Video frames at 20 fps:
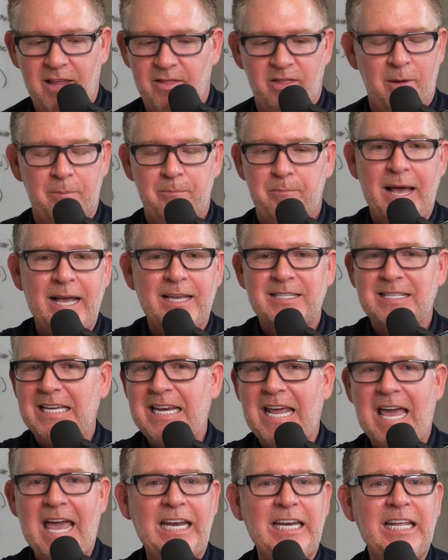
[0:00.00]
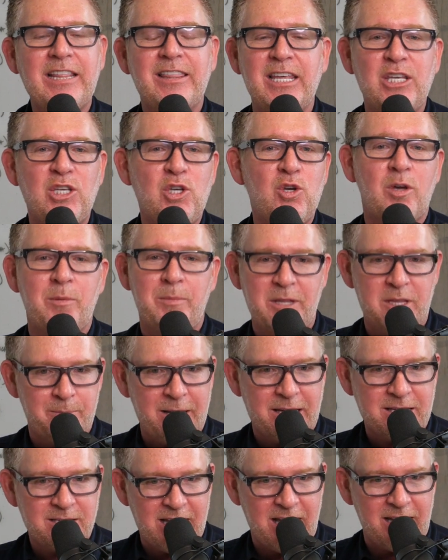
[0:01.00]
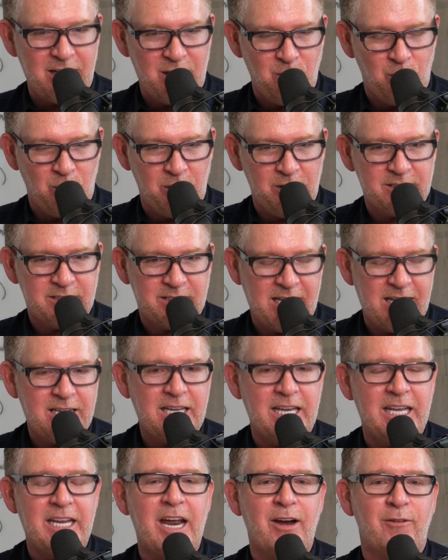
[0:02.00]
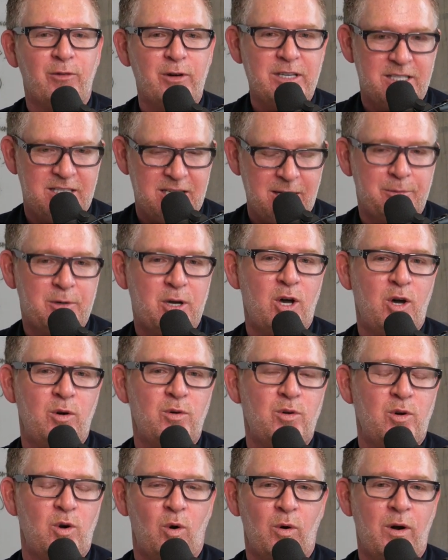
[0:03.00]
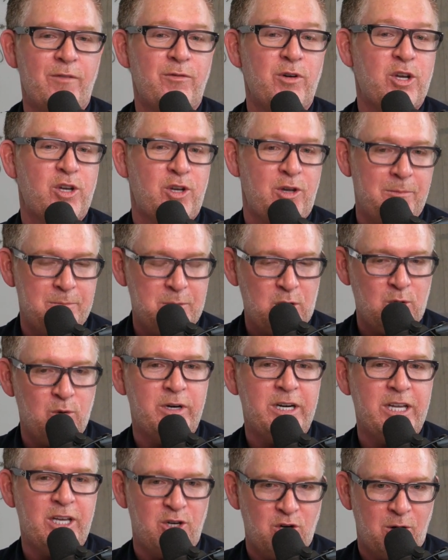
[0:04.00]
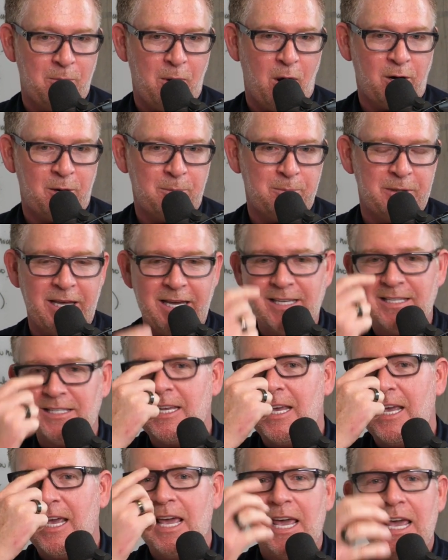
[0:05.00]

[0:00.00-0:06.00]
The best at anything you could be the best at in real estate in every zip code or every community in your marketplace.